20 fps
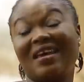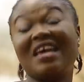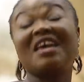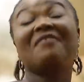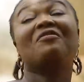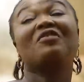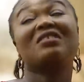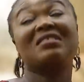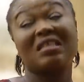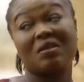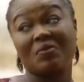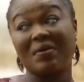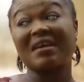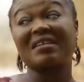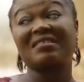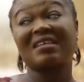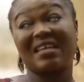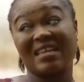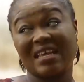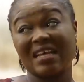If you see the way he
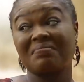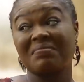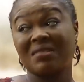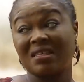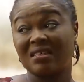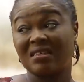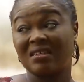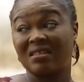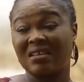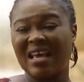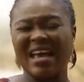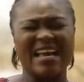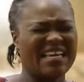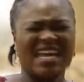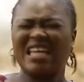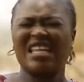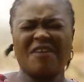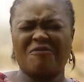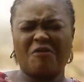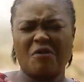shouted at me,
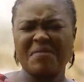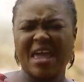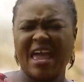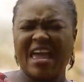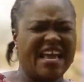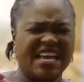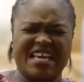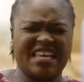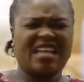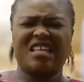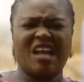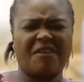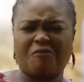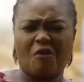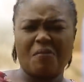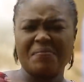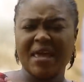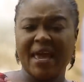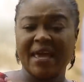get her from here, get her from